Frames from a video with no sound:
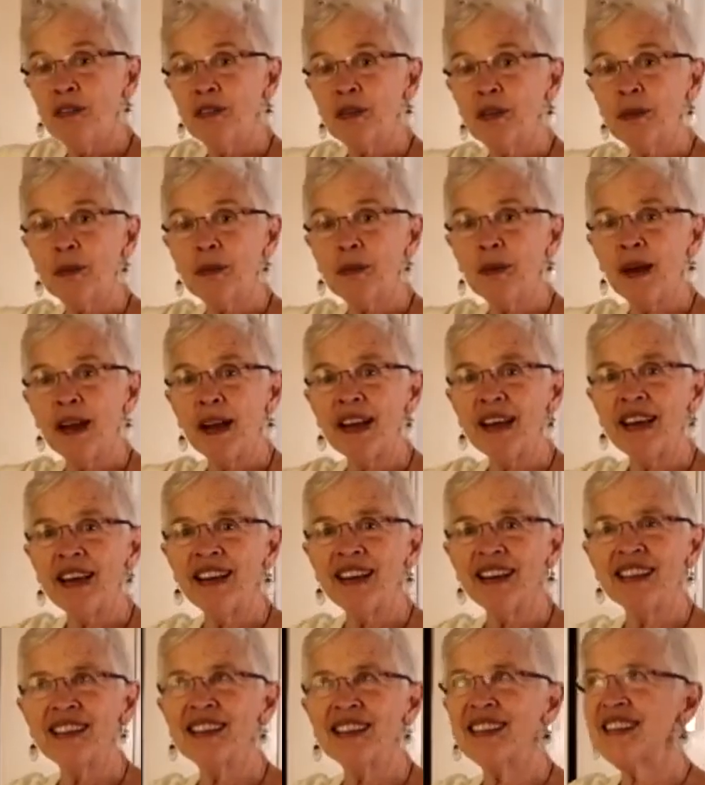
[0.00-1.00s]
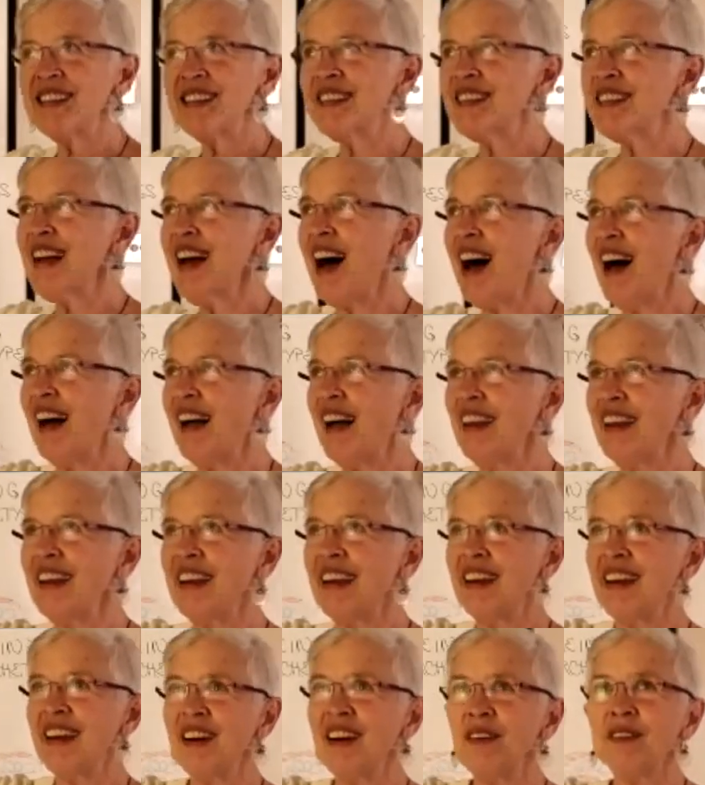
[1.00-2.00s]
of the radiant
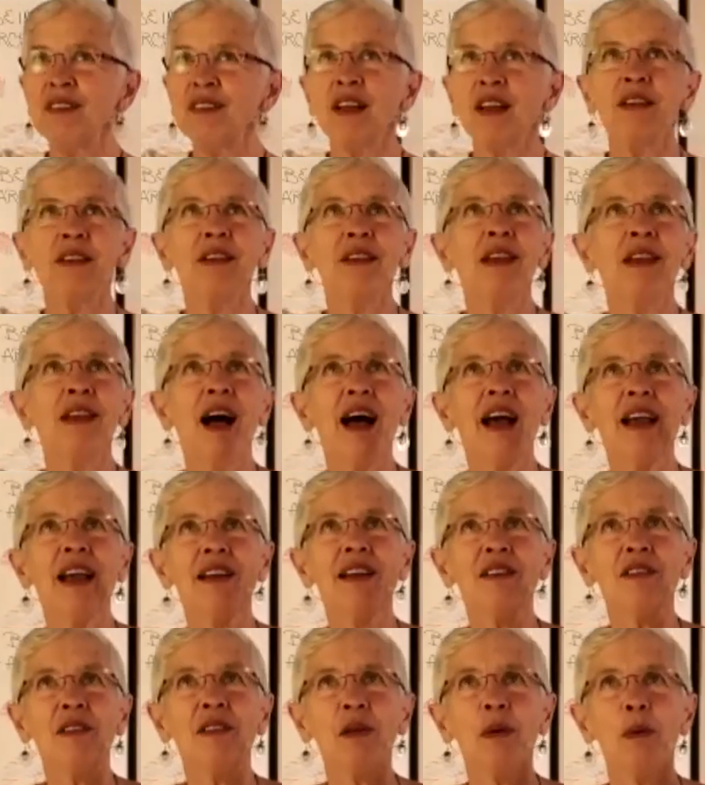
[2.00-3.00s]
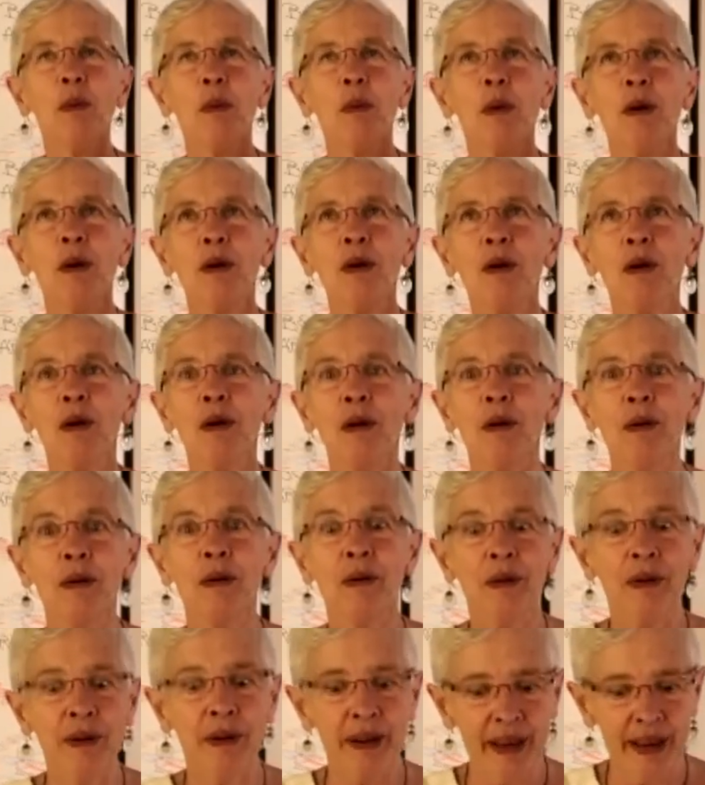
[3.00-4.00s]
sun, of the light of the world,
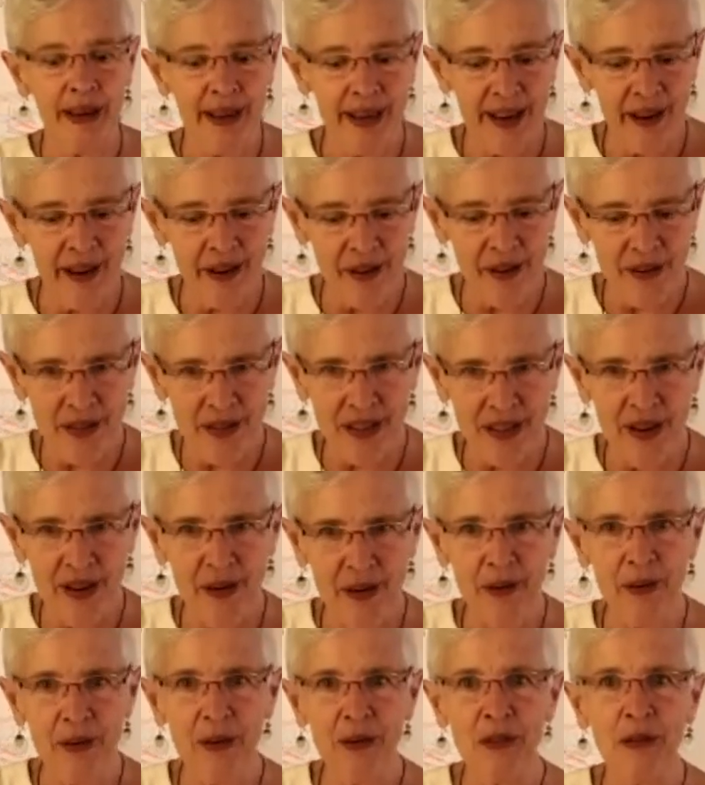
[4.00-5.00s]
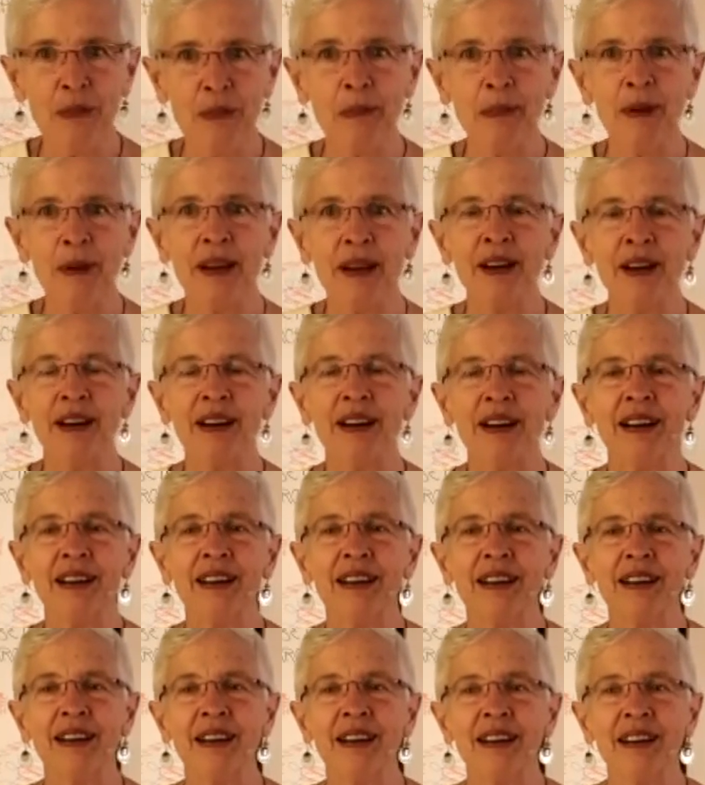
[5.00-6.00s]
ere the earth
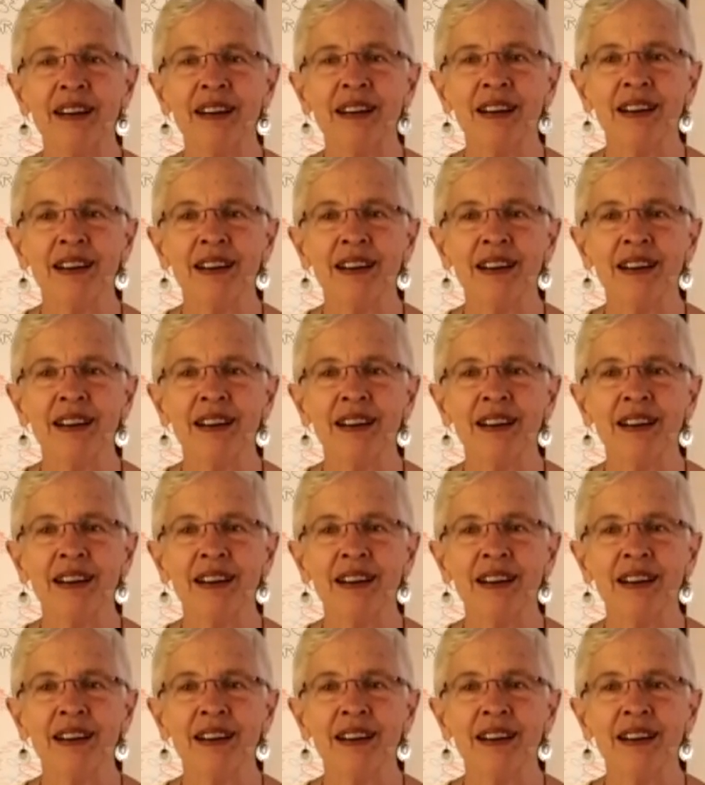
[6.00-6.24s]
begun.